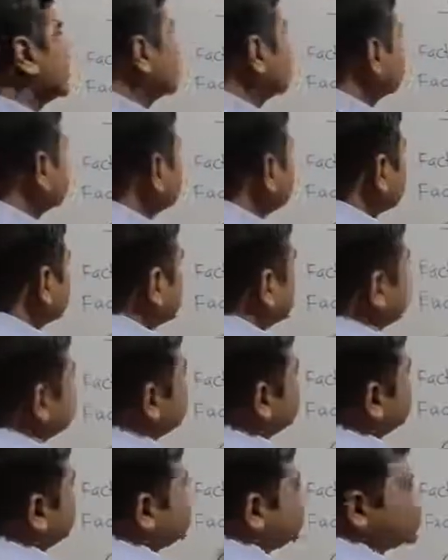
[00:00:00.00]
the red
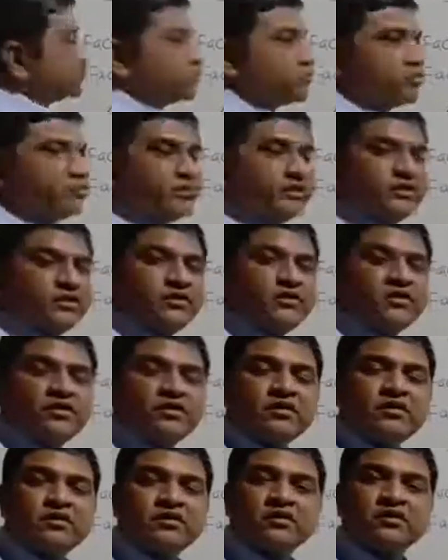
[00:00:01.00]
ribbon should be,
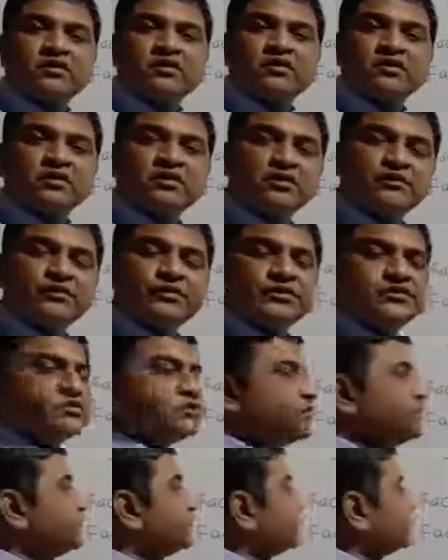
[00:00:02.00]
the piece
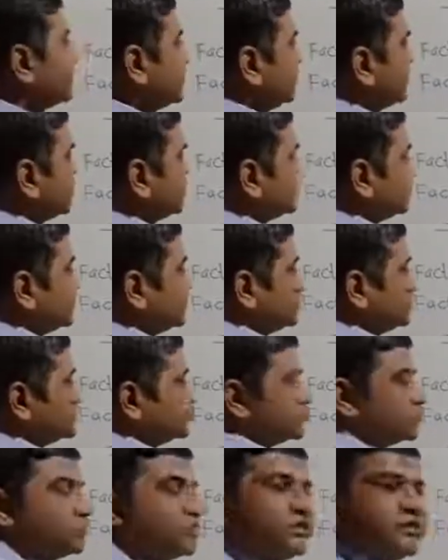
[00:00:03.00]
of red ribbon
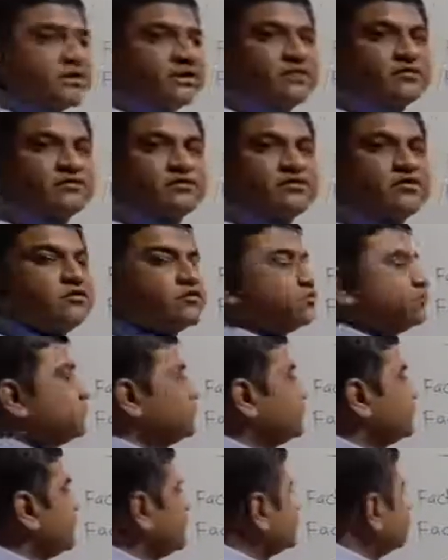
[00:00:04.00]
should be equal to
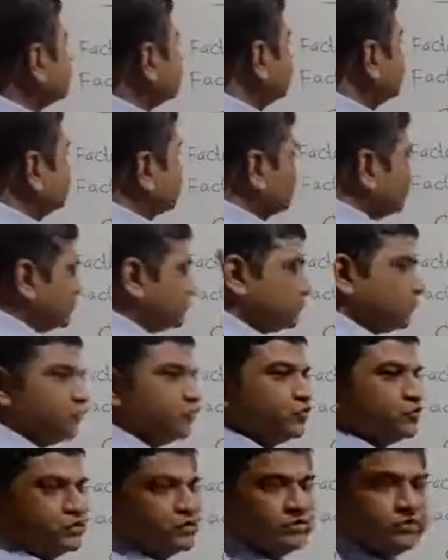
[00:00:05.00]
the piece of
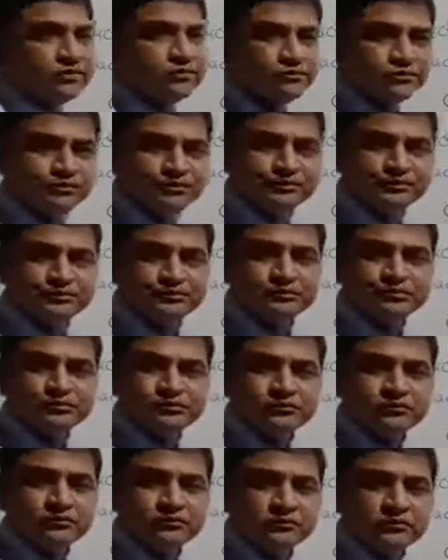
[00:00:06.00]
blue ribbon.
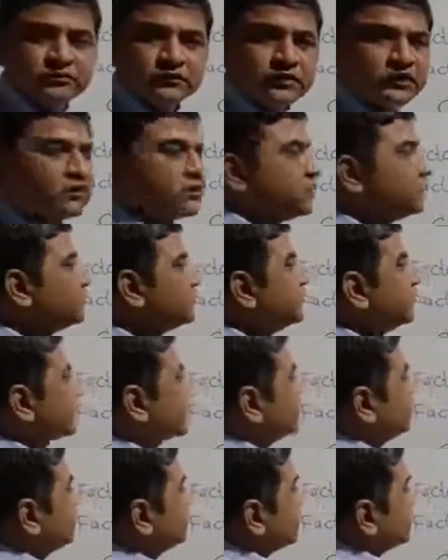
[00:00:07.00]
We are
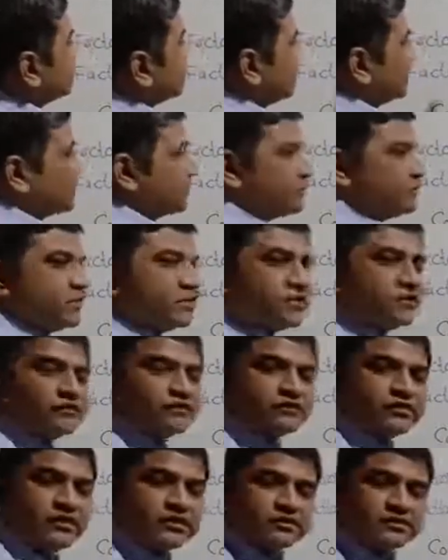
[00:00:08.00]
having a red ribbon of
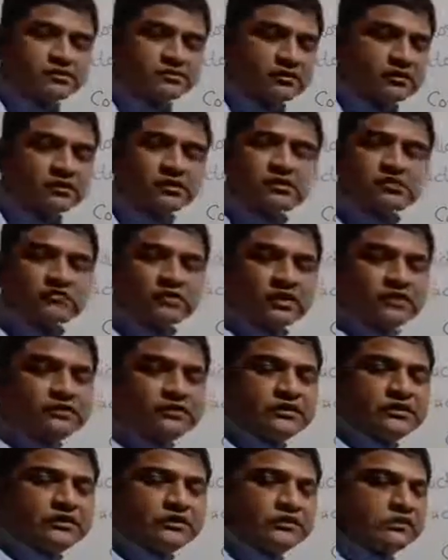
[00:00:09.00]
12
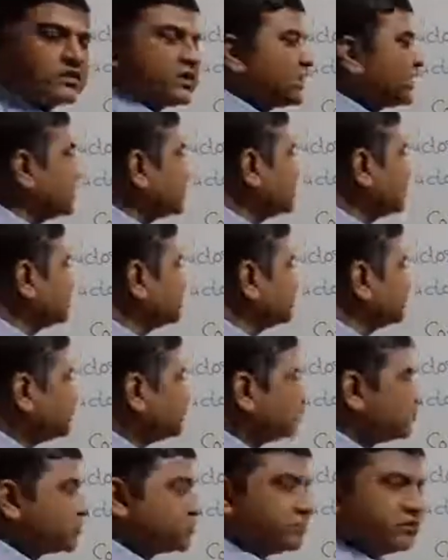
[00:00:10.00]
meter and
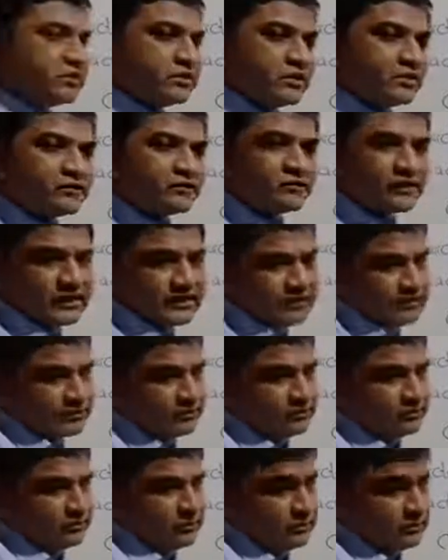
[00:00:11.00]
blue ribbon of
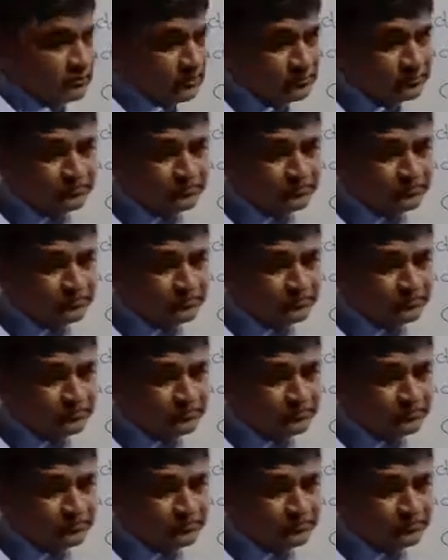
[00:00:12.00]
27 meter.